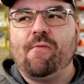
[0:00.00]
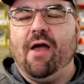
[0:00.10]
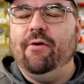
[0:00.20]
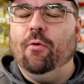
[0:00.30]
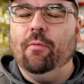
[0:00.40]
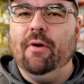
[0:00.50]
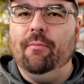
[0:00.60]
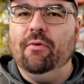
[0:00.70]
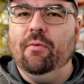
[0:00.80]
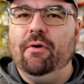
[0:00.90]
I don't
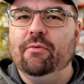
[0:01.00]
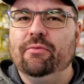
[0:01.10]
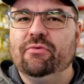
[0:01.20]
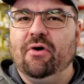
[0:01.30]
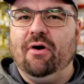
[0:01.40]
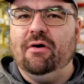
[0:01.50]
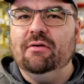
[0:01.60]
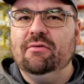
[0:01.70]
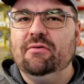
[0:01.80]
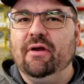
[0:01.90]
remember what it was
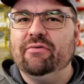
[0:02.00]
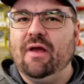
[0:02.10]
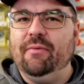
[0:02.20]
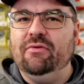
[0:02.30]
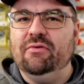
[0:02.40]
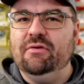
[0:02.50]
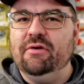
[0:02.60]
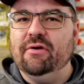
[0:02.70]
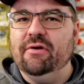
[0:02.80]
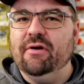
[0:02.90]
called. Next time he's in
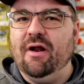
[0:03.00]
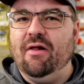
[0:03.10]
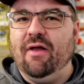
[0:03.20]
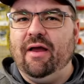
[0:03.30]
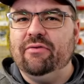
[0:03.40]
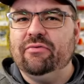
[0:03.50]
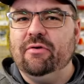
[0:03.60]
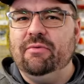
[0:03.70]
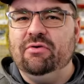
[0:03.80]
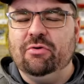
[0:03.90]
here, I'll ask
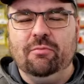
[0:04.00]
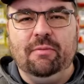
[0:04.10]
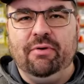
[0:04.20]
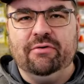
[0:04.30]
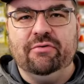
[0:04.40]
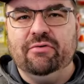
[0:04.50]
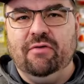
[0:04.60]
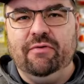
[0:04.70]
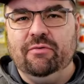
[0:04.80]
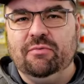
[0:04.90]
him. He showed me pictures
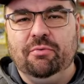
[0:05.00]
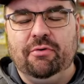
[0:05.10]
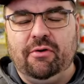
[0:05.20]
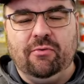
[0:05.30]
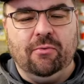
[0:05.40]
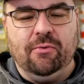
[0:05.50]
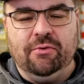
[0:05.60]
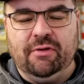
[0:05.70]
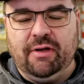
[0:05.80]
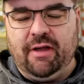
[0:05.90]
of it. It was pretty cool.
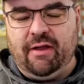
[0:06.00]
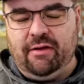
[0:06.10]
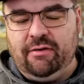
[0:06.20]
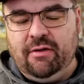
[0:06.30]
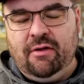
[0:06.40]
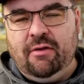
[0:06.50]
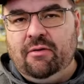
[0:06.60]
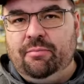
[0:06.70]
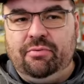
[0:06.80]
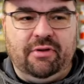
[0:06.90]
It had
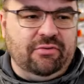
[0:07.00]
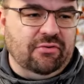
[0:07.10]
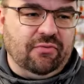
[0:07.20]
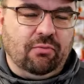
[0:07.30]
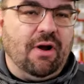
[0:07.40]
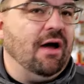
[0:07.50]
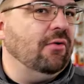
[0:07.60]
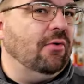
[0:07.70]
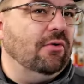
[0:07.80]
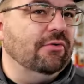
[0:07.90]
places for rod
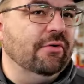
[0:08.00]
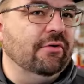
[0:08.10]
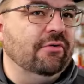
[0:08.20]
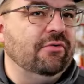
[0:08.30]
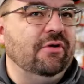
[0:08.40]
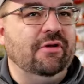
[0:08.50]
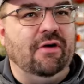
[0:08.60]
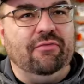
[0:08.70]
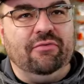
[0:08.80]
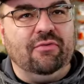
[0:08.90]
holders. You could
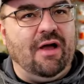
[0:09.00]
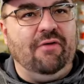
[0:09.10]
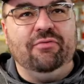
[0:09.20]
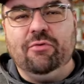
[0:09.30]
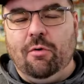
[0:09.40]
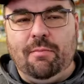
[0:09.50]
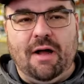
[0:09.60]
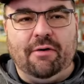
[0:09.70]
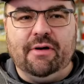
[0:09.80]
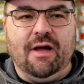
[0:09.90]
have his live scope
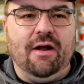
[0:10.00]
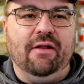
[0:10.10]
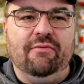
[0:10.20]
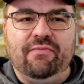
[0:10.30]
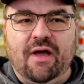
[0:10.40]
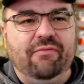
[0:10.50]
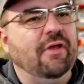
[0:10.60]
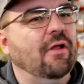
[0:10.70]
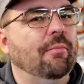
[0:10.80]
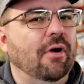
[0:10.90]
mounted on it,
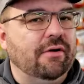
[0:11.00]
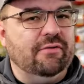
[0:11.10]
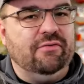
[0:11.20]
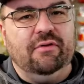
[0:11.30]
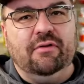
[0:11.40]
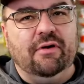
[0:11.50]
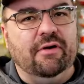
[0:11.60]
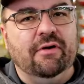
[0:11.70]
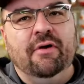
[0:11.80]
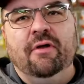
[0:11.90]
5-gallon buckets in
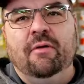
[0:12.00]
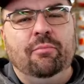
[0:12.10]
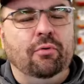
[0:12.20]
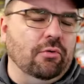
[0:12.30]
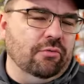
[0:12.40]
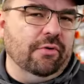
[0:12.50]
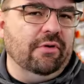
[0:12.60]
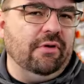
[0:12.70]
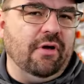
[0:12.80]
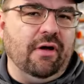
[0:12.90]
there, pulled
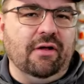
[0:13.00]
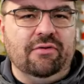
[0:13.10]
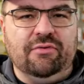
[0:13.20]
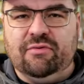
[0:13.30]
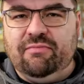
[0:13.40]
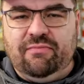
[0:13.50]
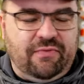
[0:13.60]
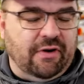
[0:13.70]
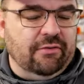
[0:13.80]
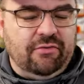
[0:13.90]
really nice. It's
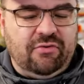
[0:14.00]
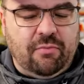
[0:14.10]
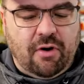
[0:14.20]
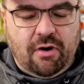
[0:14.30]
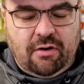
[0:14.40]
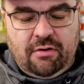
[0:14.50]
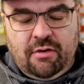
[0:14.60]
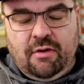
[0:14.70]
fairly small.